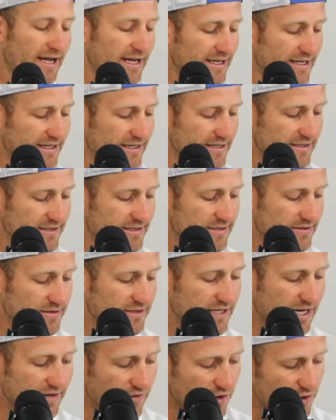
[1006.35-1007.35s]
is
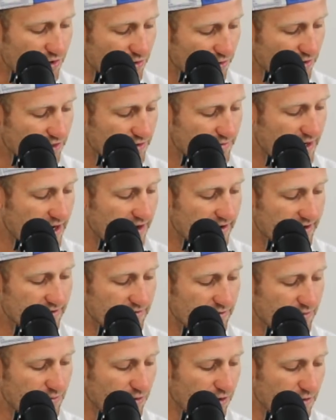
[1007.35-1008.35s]
kind of our North
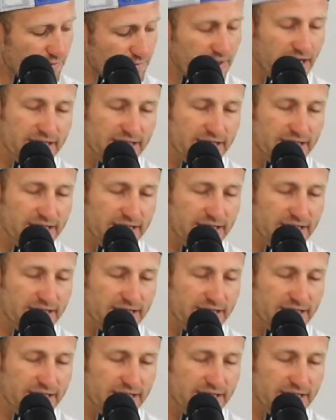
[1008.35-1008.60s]
American report.